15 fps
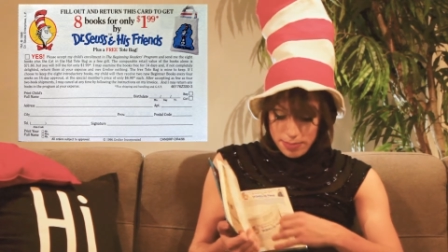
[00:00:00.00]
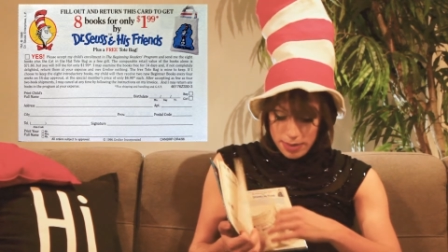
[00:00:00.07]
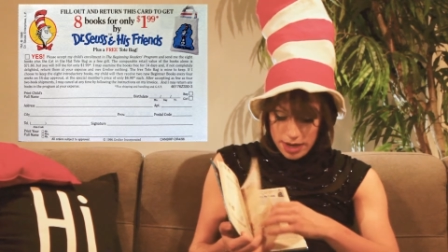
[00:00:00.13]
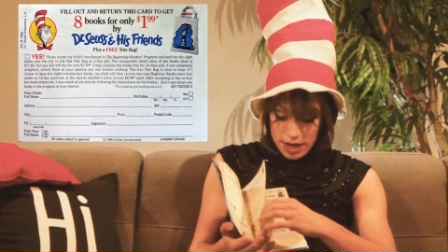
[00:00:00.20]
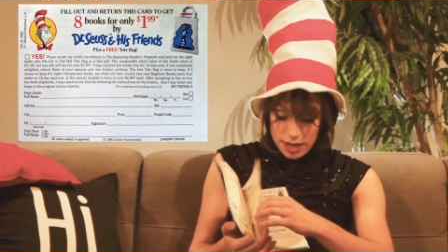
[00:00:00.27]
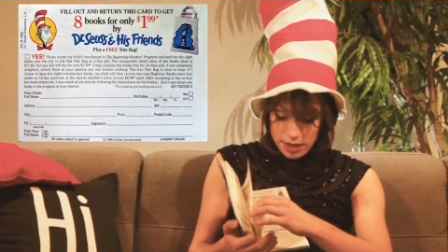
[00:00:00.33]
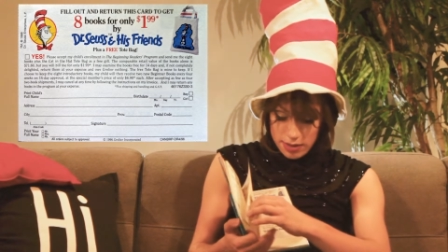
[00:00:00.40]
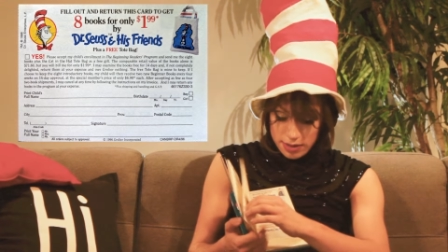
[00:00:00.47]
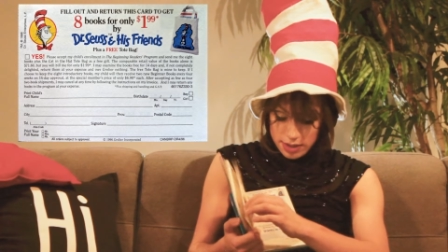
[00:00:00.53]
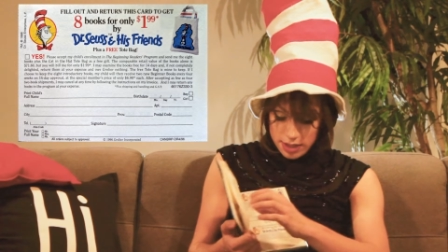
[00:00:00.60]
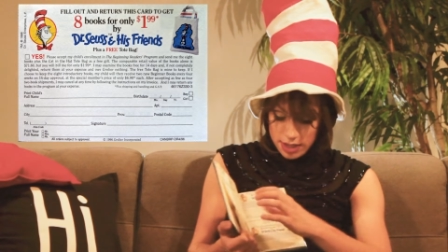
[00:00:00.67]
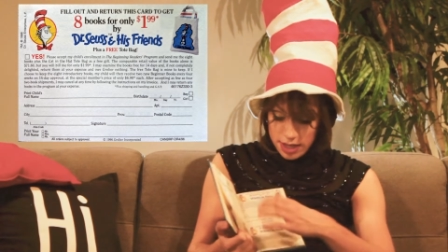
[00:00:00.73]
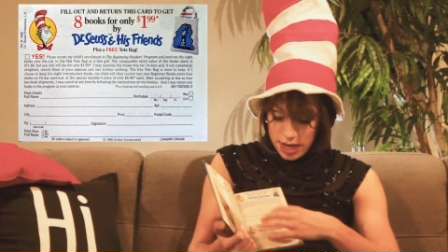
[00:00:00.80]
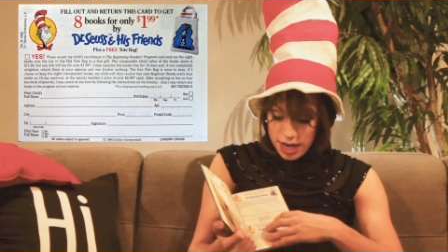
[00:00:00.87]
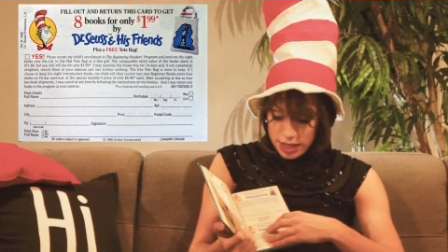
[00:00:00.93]
but I don't
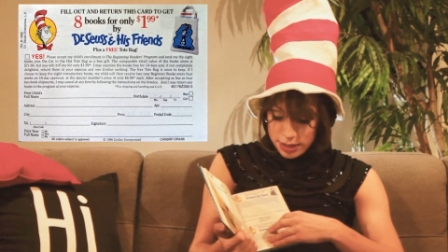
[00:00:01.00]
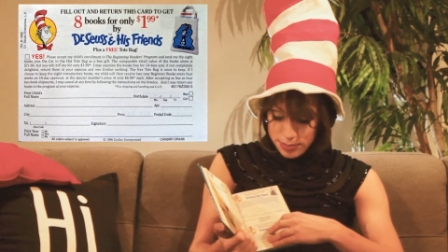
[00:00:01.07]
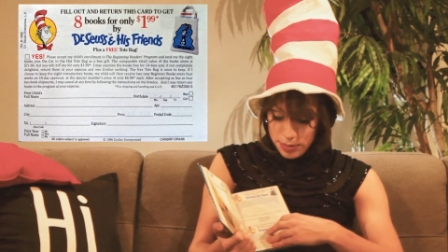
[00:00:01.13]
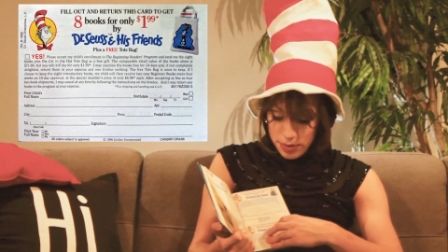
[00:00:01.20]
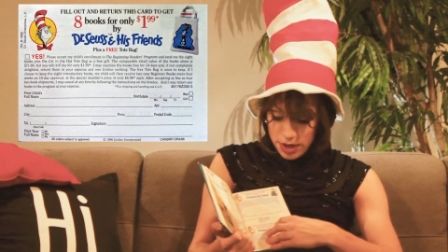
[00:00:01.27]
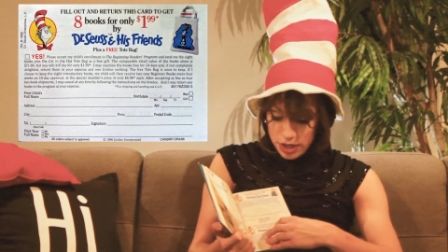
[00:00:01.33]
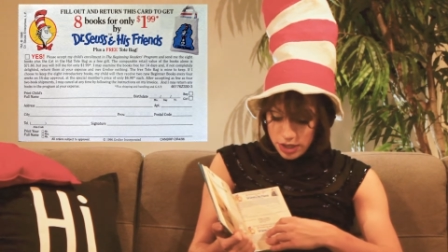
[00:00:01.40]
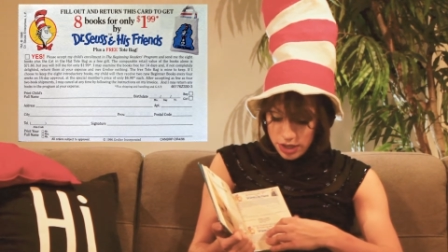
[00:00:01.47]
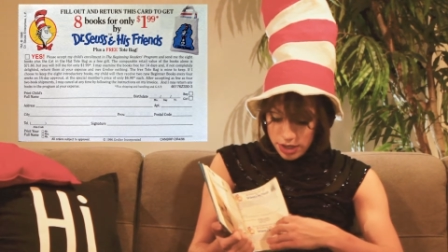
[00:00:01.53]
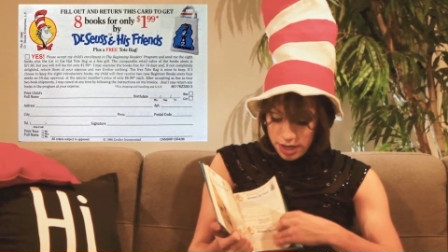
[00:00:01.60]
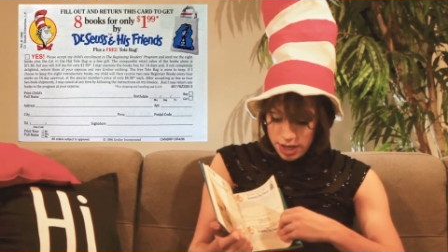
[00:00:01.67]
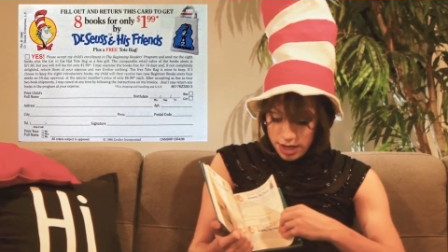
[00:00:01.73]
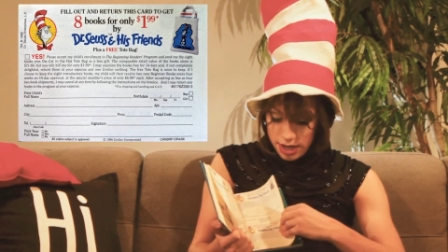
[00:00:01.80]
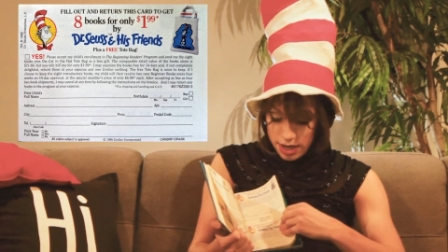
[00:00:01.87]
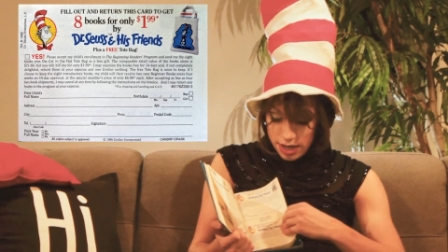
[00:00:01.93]
see an expiration
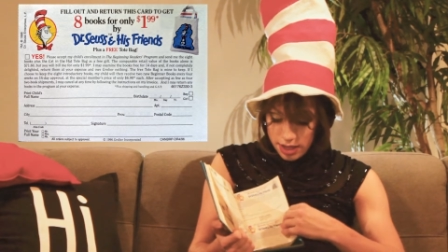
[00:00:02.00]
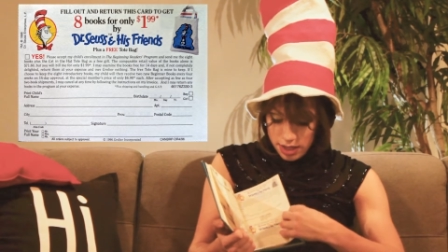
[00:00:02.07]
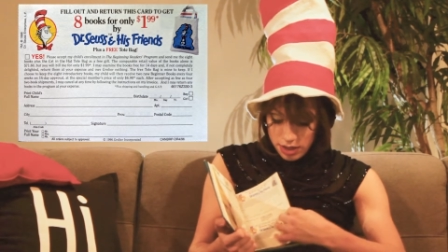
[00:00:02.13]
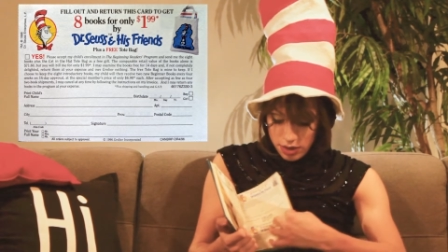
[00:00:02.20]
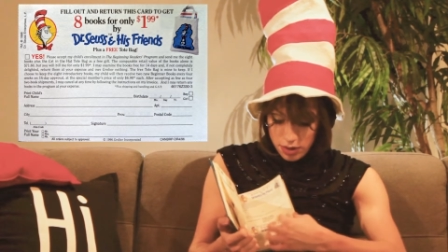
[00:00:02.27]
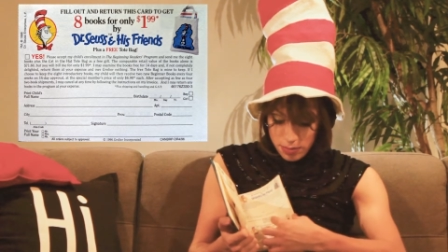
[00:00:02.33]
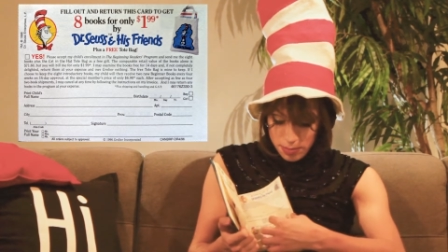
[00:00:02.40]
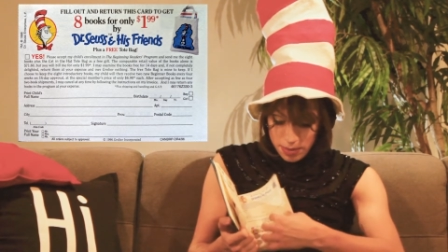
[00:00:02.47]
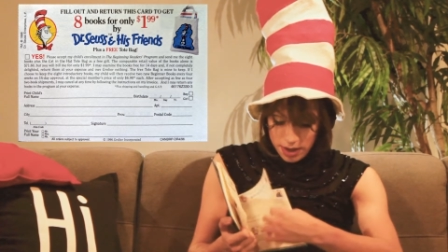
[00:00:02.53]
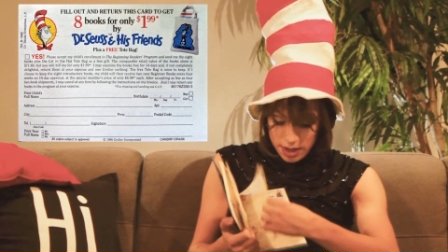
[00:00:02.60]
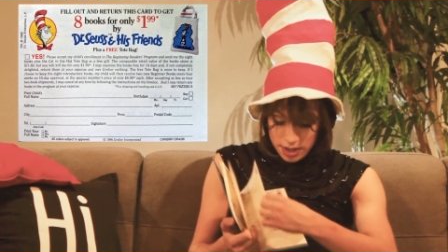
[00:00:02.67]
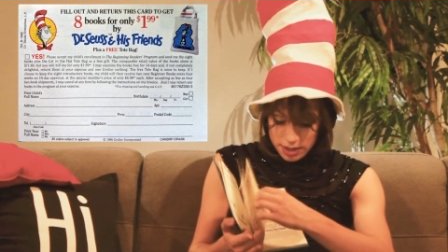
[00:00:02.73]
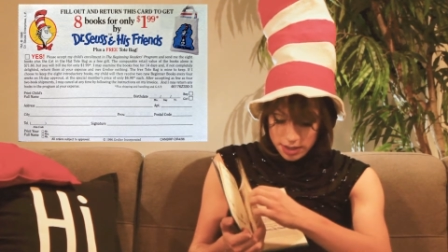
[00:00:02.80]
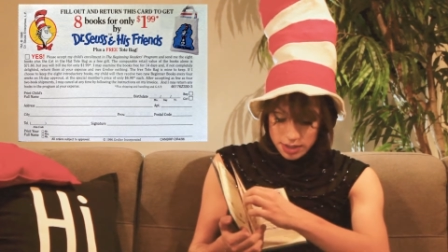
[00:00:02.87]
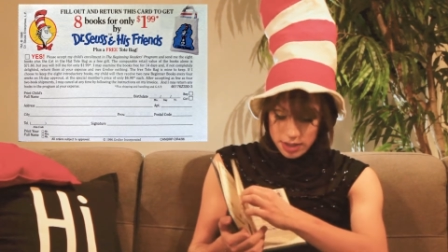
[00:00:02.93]
date on any of the
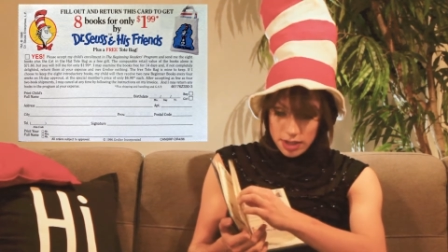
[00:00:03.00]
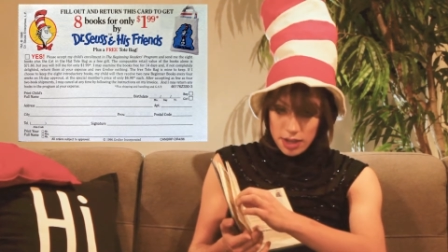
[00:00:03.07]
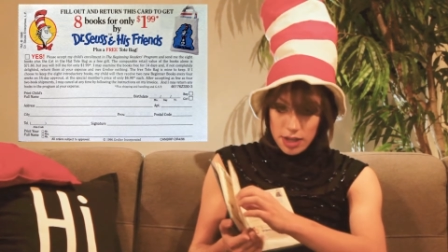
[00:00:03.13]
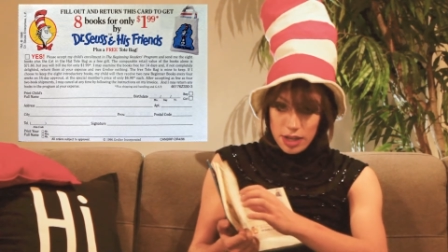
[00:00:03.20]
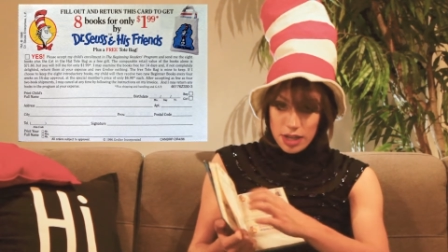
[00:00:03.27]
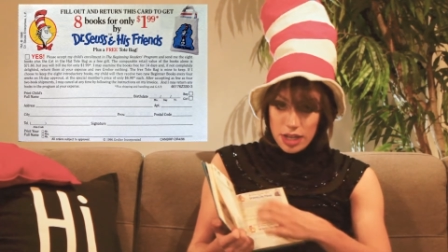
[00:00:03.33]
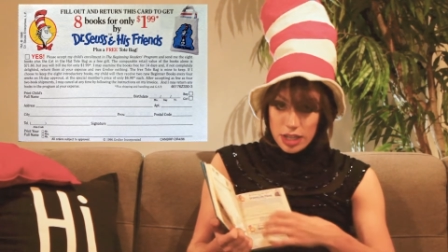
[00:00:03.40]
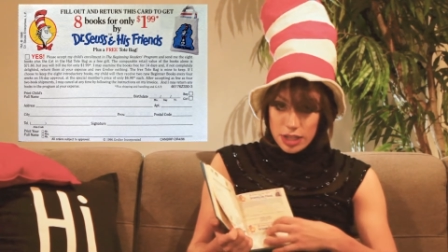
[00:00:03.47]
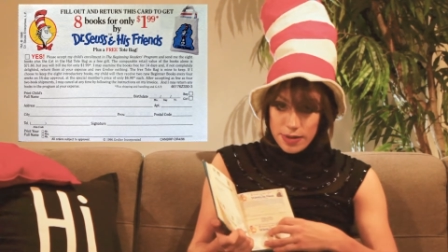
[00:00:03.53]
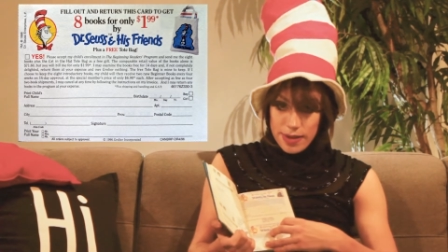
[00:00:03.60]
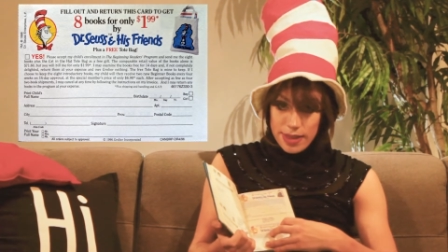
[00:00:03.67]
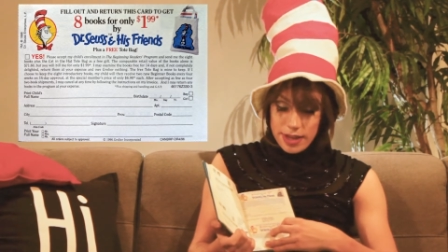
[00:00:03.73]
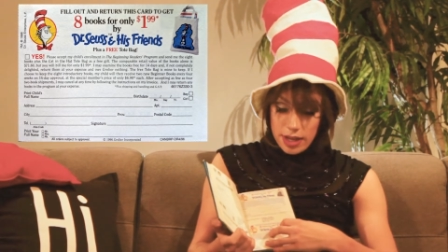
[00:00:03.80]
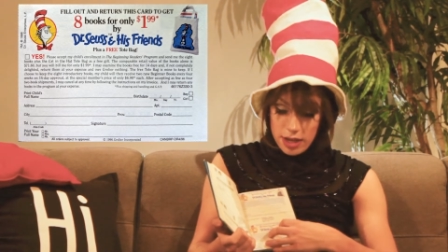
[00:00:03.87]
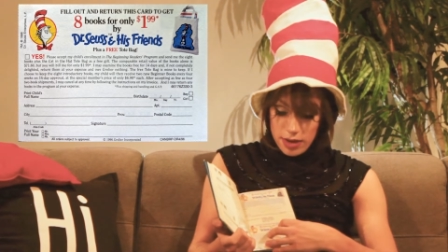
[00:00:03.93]
coupons, so I
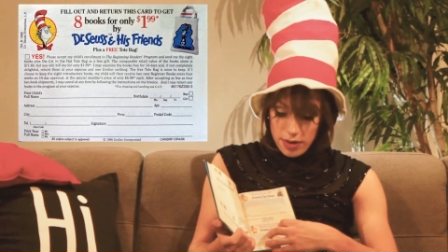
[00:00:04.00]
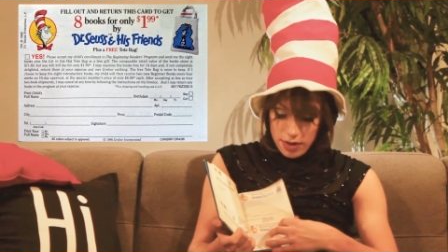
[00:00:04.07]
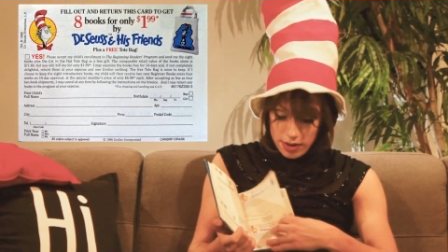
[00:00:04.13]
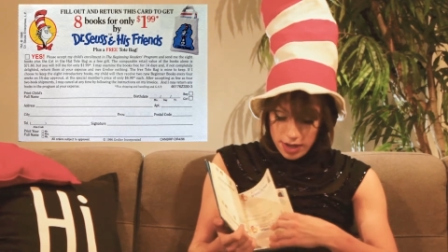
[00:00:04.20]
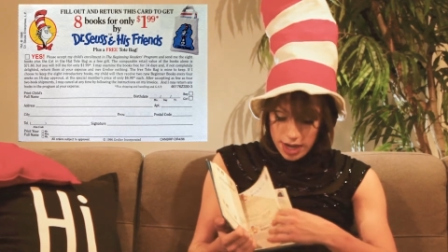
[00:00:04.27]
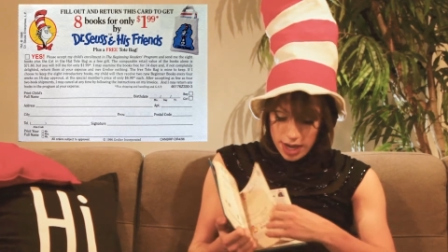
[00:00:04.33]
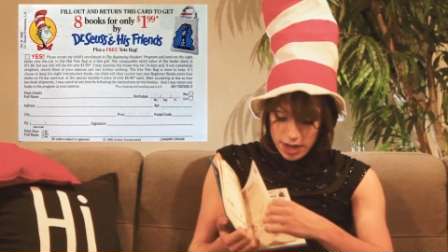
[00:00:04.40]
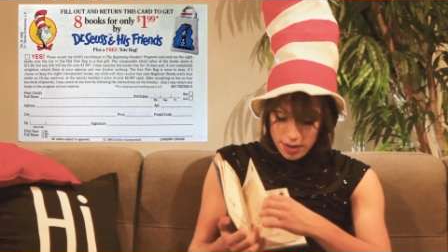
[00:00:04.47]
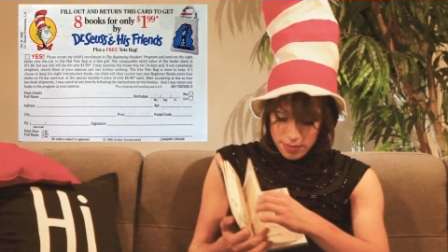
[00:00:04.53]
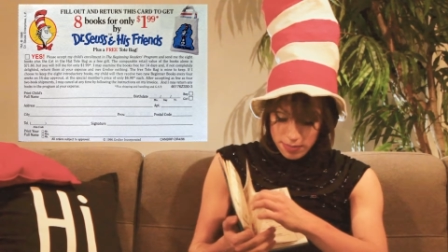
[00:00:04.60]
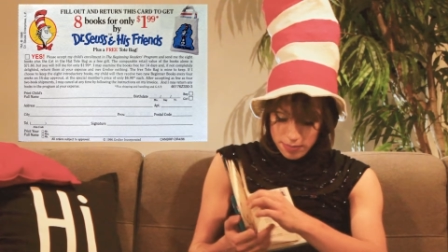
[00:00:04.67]
think you're okay.